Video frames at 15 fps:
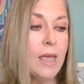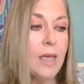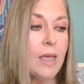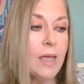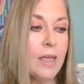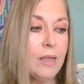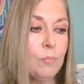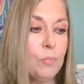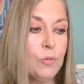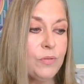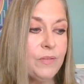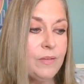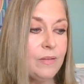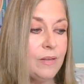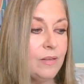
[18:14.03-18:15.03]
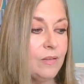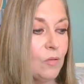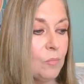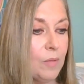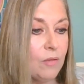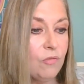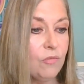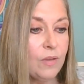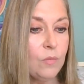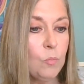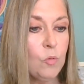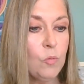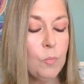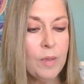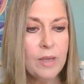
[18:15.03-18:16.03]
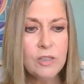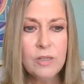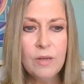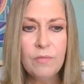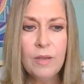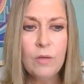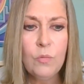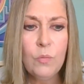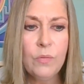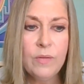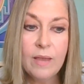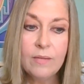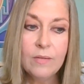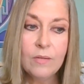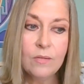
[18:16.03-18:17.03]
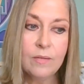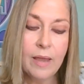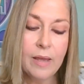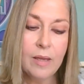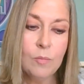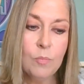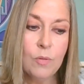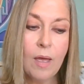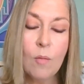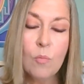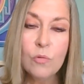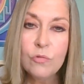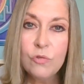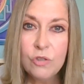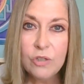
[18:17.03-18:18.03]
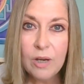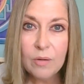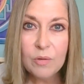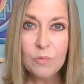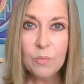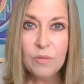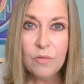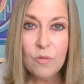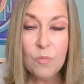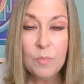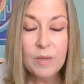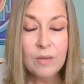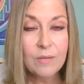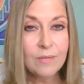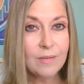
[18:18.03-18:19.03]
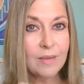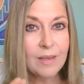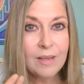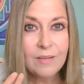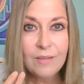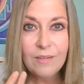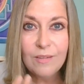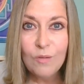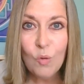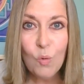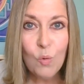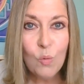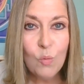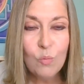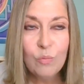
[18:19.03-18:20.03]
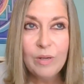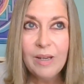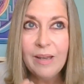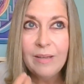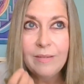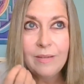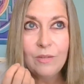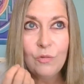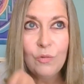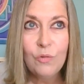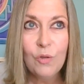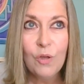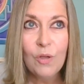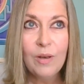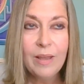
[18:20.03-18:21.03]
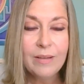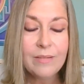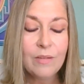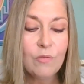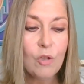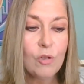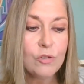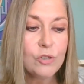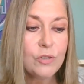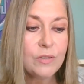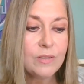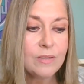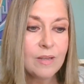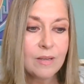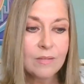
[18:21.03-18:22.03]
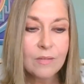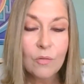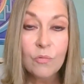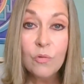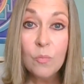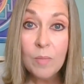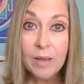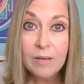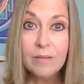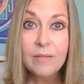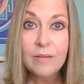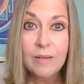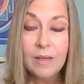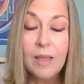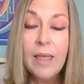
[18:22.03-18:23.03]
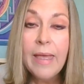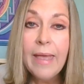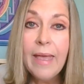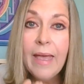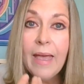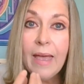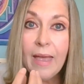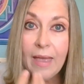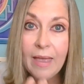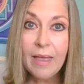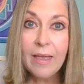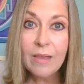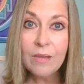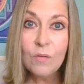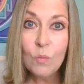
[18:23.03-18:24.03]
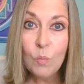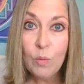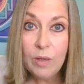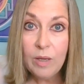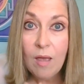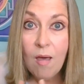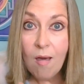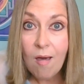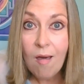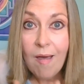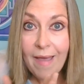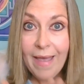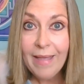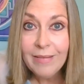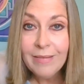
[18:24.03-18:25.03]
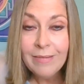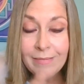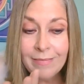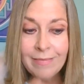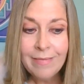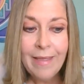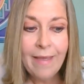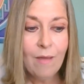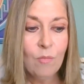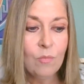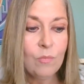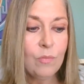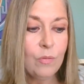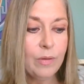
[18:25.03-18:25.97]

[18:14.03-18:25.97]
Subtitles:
I posted it on my Facebook page, I think it was yesterday, but I want to share it with you because it's so related to the collective consciousness of humanity as we are at now.